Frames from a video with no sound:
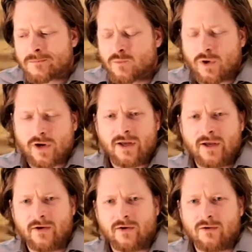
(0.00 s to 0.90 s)
we're going to
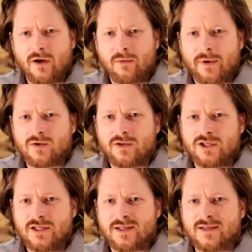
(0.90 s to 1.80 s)
hear about
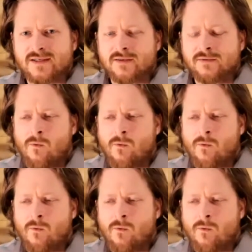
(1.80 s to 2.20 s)
Jesus